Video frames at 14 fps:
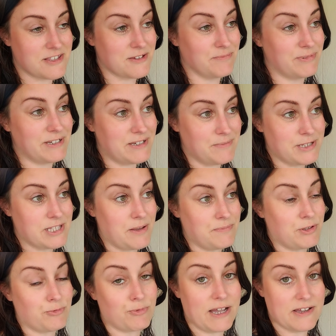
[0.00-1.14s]
Some, but he picked up
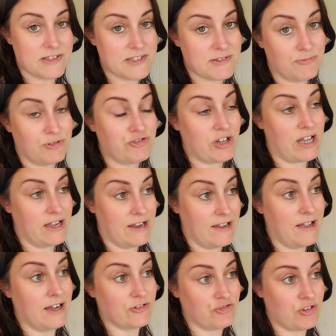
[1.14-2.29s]
the rest, which I
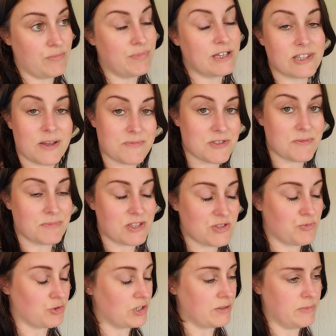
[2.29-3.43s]
actually picked up some this
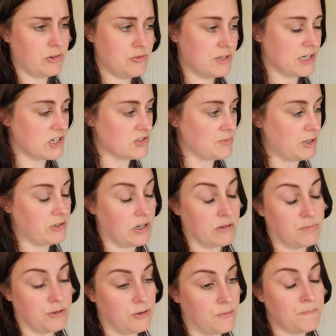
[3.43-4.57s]
morning, but who cares about dog
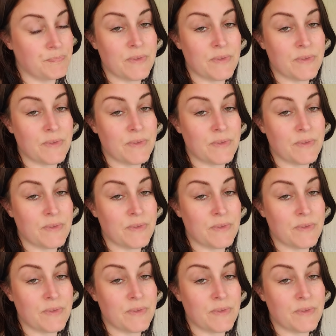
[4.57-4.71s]
poop?